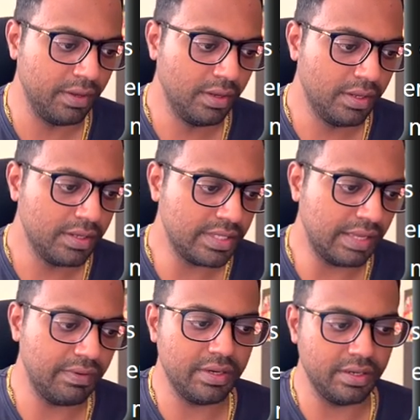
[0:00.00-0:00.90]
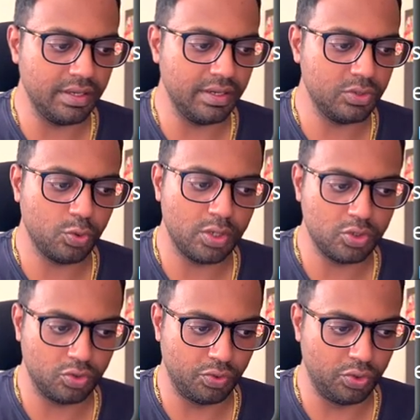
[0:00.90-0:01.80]
7 here, so on and so forth.
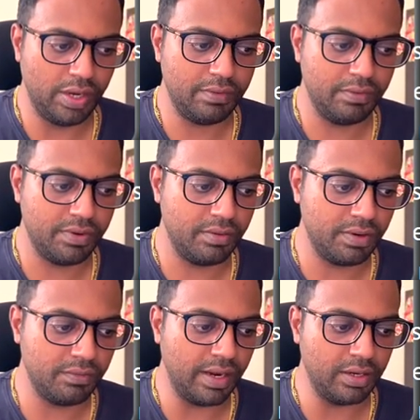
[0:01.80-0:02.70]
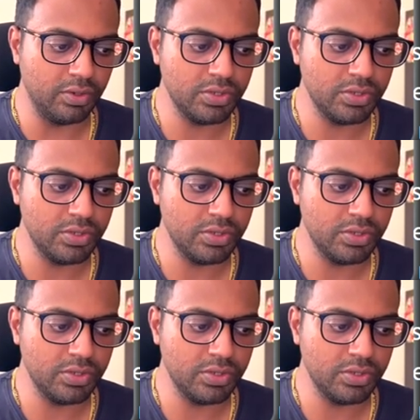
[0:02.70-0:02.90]
You have different values.